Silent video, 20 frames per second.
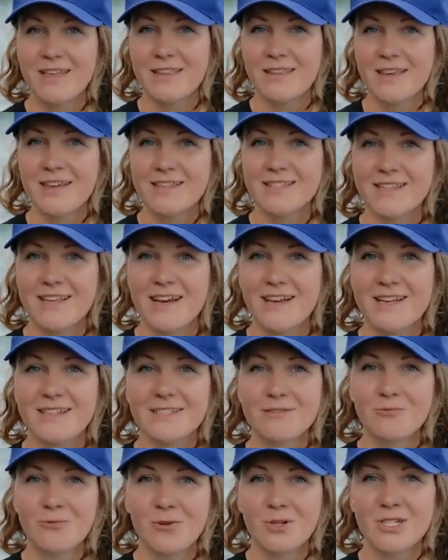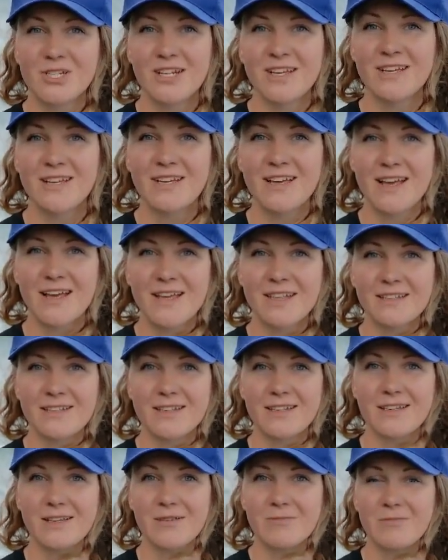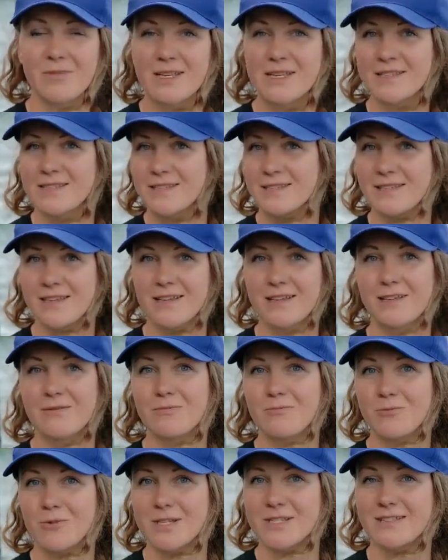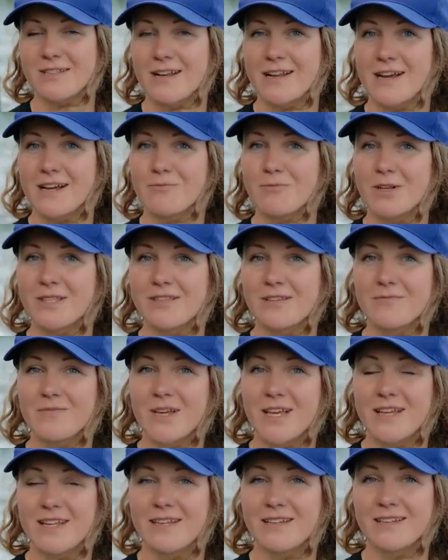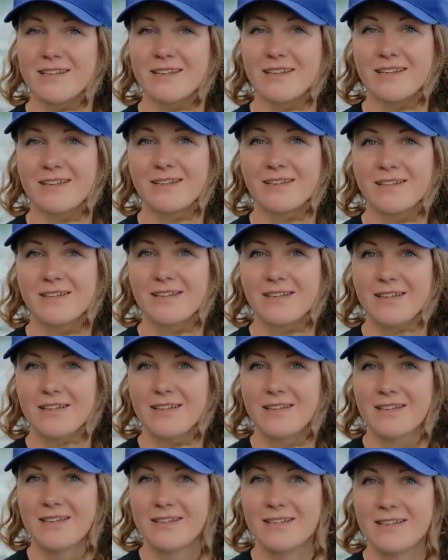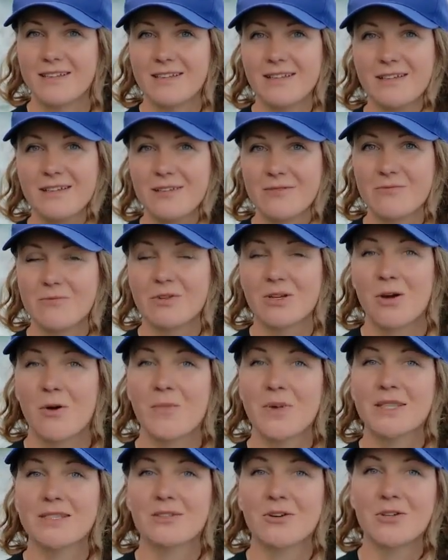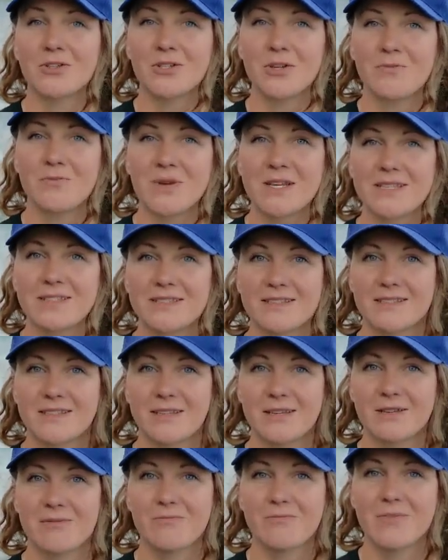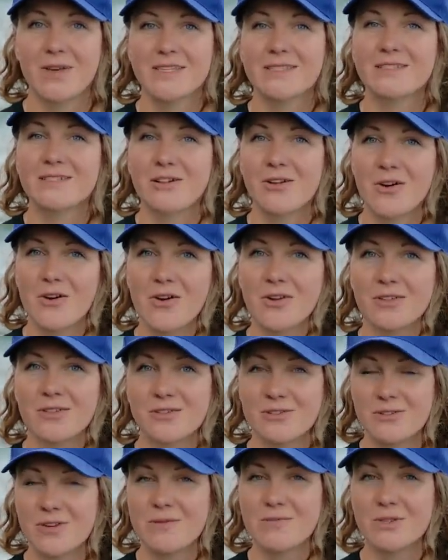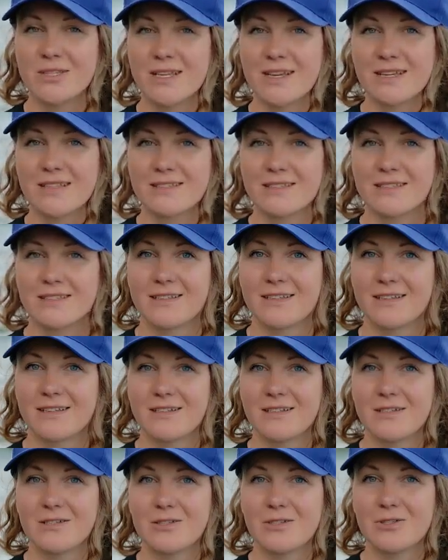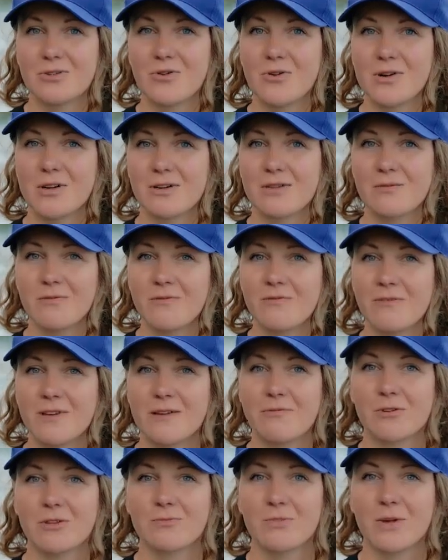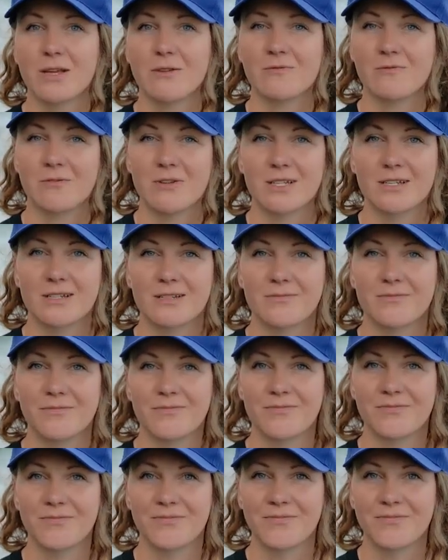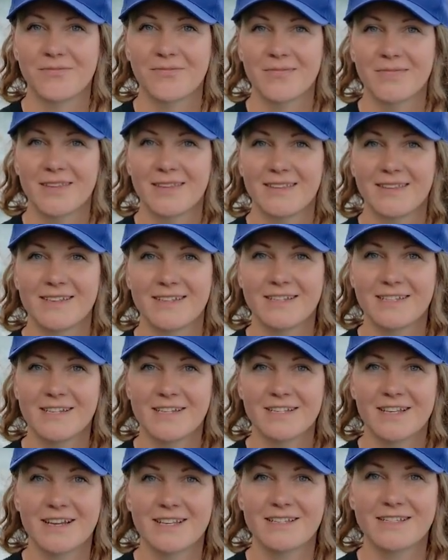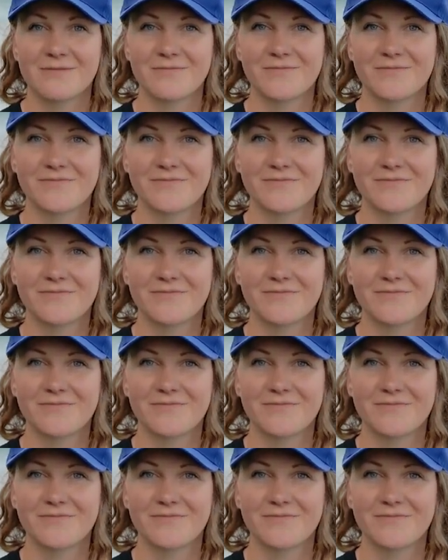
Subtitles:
Thanks guys for watching, and please press the like button and comment on your best lure to imitate your favorite bait fish. Cheers guys!